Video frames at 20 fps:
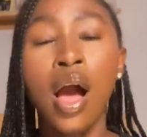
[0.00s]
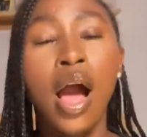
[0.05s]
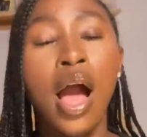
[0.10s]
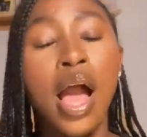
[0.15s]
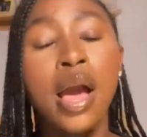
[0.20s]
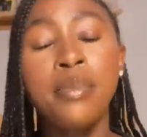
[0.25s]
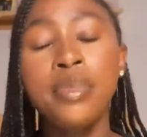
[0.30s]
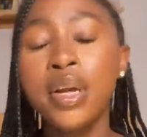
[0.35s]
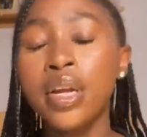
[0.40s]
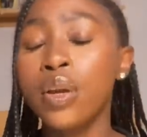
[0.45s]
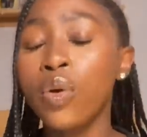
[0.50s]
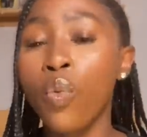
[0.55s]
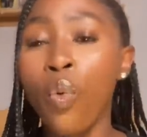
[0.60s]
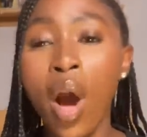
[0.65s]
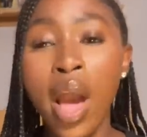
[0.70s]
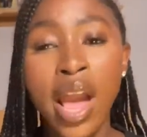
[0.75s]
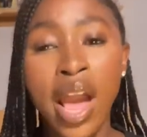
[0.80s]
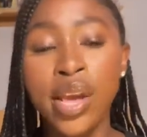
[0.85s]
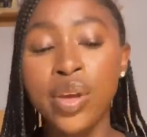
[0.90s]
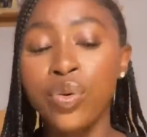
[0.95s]
I mean,
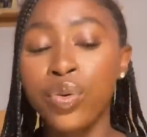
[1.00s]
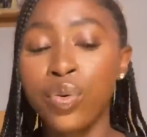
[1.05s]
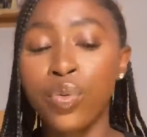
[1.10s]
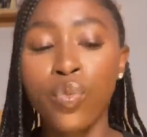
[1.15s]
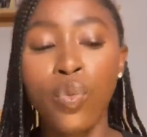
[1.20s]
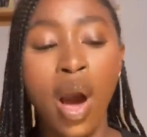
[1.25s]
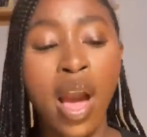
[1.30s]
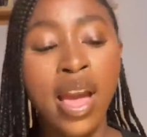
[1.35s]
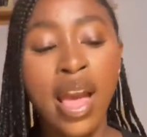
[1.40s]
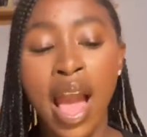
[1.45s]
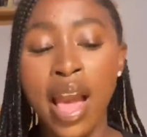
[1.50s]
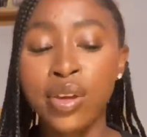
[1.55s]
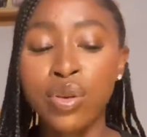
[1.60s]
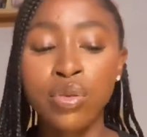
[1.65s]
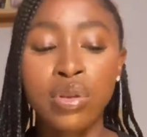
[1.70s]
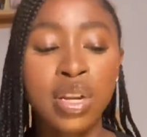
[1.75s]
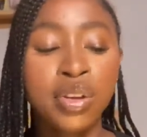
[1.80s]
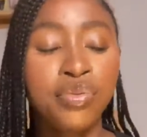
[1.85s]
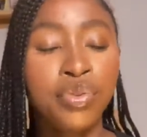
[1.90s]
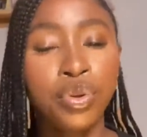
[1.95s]
why are
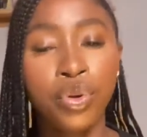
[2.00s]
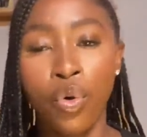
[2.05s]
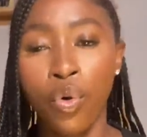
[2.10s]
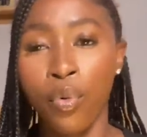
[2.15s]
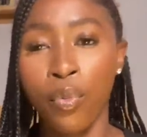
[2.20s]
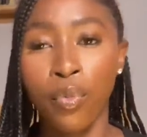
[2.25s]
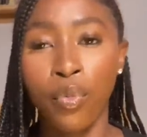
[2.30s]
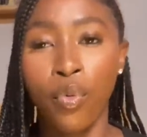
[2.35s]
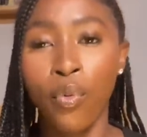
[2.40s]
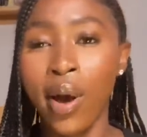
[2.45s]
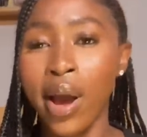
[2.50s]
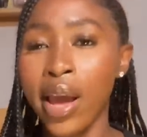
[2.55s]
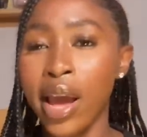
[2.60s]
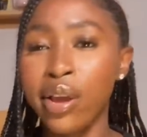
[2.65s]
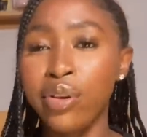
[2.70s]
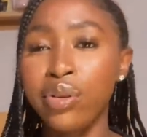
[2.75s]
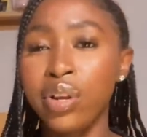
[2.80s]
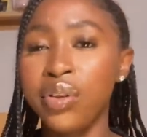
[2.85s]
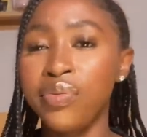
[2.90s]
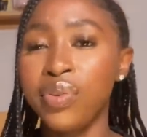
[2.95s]
you leaving home? Why are
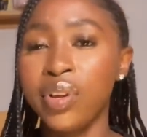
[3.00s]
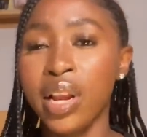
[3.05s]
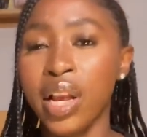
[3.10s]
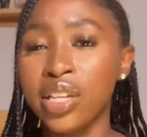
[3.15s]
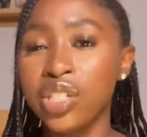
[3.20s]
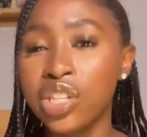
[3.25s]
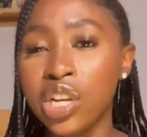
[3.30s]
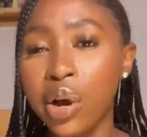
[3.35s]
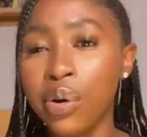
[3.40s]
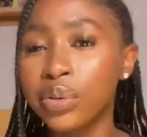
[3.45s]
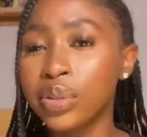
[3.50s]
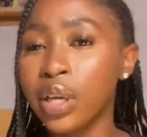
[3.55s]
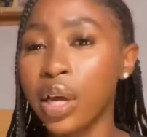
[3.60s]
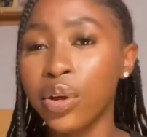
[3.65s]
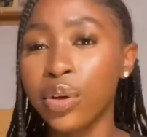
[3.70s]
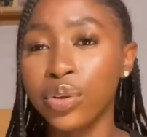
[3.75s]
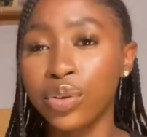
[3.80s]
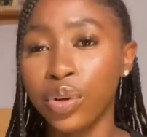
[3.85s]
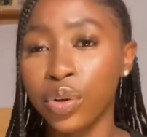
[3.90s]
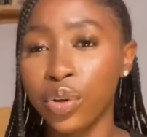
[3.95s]
you leaving Nigeria without
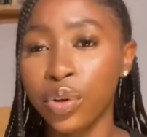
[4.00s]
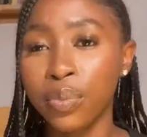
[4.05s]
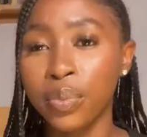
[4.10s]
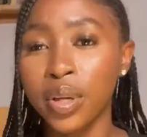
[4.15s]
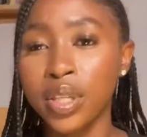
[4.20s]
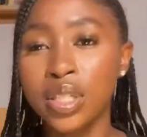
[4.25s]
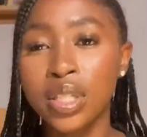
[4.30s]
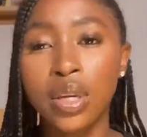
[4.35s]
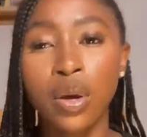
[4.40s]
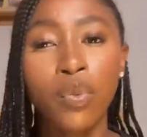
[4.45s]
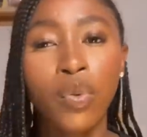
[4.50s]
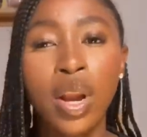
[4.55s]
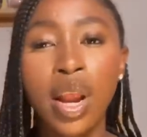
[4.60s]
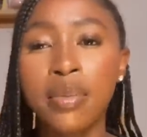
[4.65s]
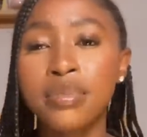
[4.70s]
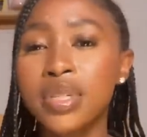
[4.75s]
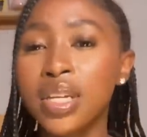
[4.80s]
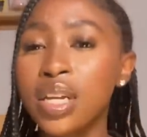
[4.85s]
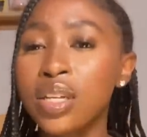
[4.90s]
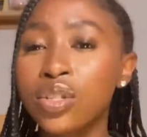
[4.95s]
your documents? When I'm
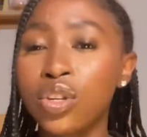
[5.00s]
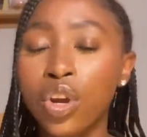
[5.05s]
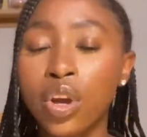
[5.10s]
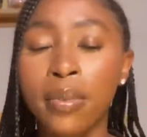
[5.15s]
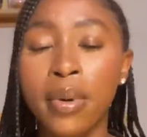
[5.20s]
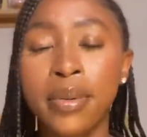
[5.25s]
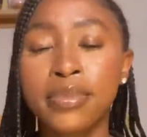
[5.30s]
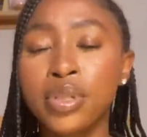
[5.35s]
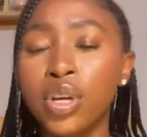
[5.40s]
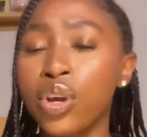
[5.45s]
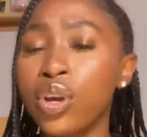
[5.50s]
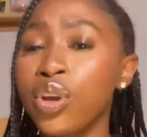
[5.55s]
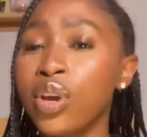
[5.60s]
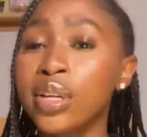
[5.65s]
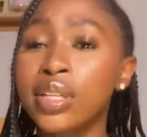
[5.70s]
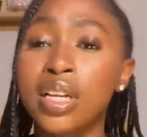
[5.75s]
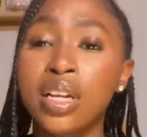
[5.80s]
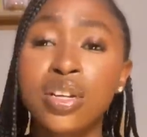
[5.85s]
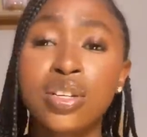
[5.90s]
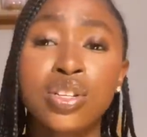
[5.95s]
saying document, I'm talking your
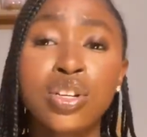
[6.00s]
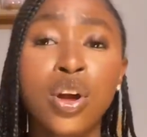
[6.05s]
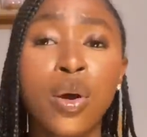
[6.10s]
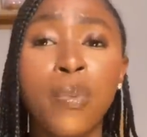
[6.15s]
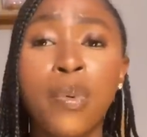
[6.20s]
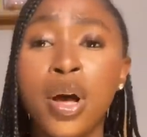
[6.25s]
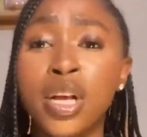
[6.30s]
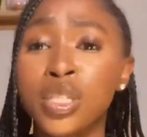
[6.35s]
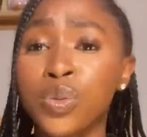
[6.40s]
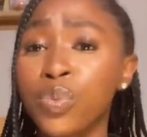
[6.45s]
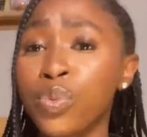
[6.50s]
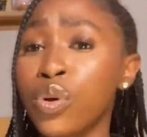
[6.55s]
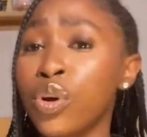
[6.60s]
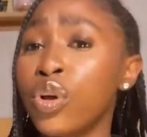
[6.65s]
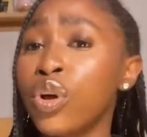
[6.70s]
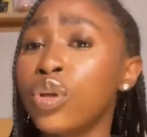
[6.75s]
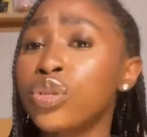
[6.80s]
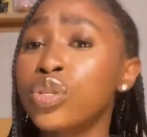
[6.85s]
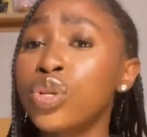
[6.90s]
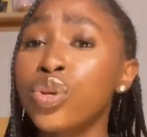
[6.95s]
international
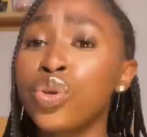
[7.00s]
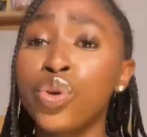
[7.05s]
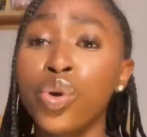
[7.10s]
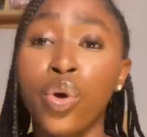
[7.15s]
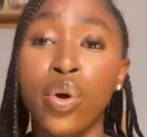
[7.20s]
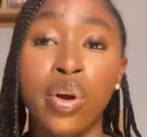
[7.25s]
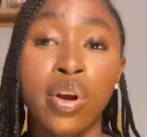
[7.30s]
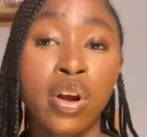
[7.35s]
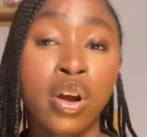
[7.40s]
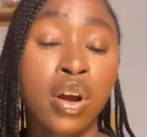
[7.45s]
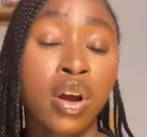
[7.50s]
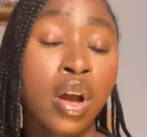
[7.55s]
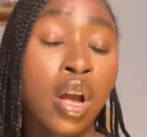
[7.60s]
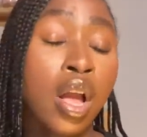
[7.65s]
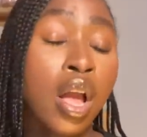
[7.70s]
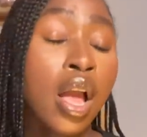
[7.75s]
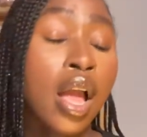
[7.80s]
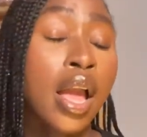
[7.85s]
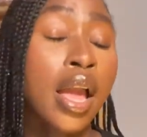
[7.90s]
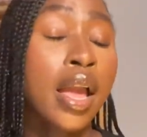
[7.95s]
passport, your
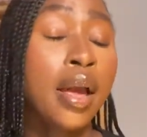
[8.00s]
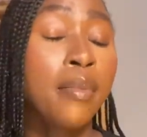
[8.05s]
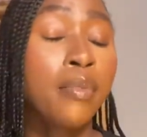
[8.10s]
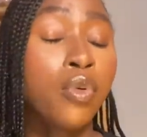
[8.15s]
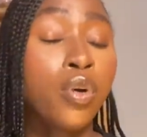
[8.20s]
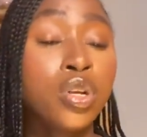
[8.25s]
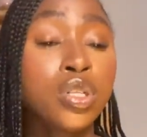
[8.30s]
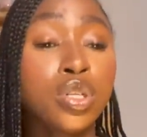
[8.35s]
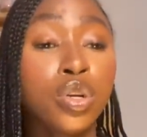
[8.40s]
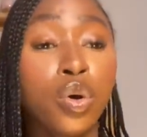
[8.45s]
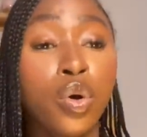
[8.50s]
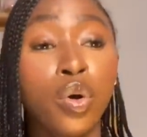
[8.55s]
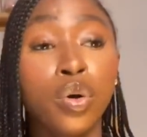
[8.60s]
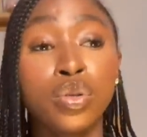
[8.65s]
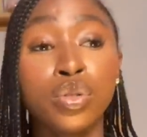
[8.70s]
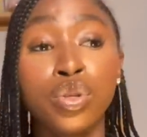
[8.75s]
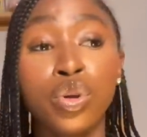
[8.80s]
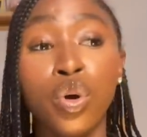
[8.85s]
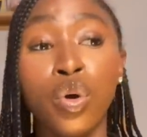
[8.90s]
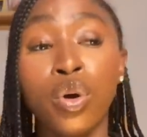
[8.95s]
what's it
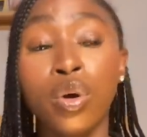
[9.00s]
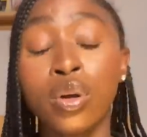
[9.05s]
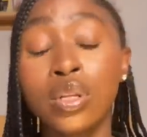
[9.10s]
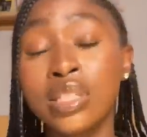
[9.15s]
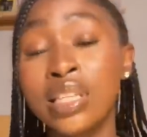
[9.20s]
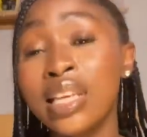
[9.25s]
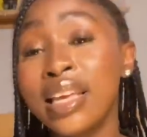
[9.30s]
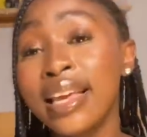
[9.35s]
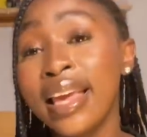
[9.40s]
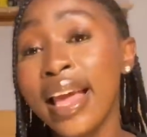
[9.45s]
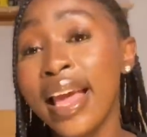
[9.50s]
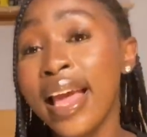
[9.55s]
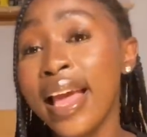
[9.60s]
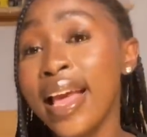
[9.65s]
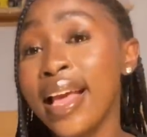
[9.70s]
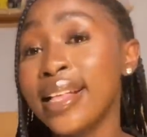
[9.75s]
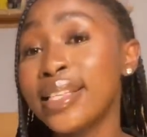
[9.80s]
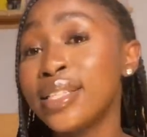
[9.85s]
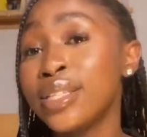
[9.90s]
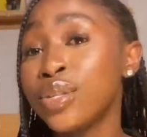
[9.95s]
called, your
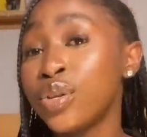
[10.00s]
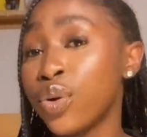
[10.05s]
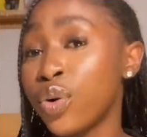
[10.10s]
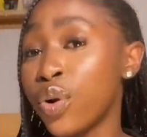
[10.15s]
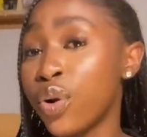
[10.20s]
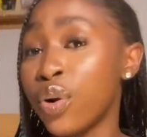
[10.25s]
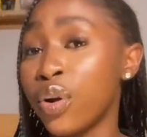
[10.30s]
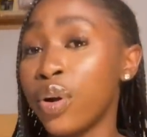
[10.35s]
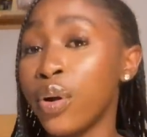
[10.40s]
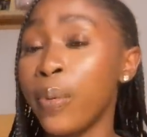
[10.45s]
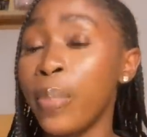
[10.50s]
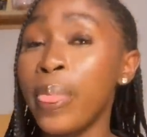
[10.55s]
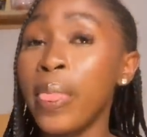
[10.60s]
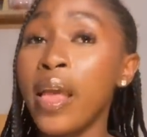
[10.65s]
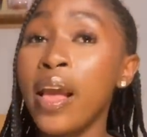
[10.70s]
tickets, your